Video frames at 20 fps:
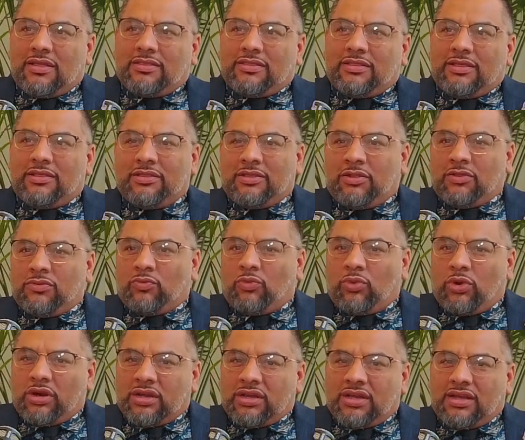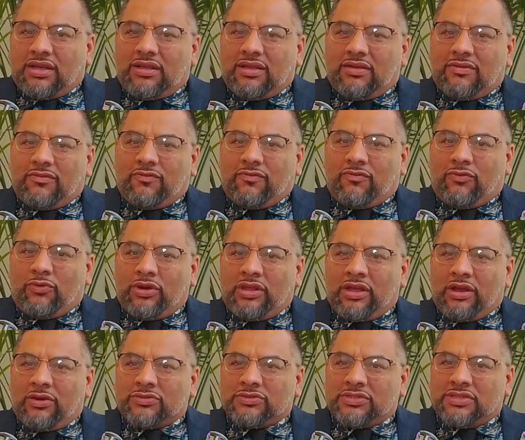They'll work 40
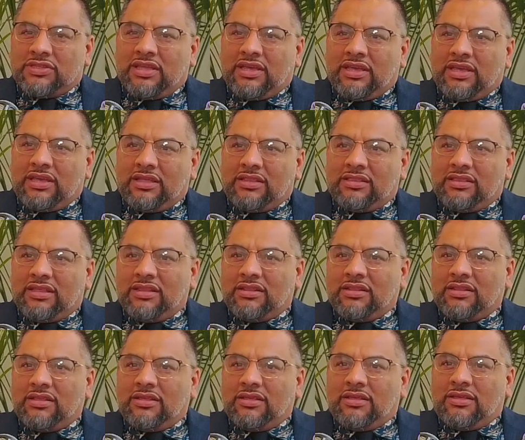hours a day, and then